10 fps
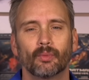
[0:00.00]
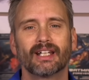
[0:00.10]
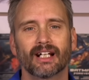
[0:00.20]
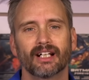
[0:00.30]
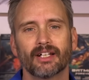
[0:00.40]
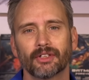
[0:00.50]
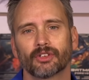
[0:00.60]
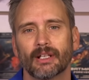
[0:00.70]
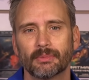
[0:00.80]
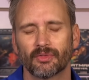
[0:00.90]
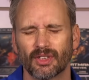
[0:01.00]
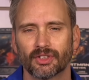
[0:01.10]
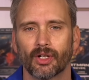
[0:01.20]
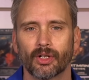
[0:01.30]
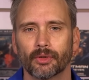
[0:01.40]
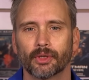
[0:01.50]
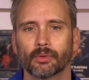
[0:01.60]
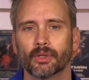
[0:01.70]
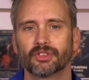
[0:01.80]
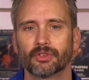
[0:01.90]
We get another glimpse of Kentaro and
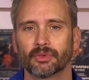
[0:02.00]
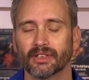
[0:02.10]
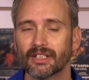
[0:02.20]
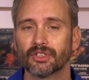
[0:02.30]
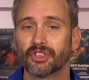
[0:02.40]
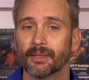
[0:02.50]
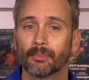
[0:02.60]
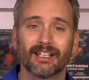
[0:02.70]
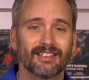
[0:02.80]
Hiroshi's relationship when he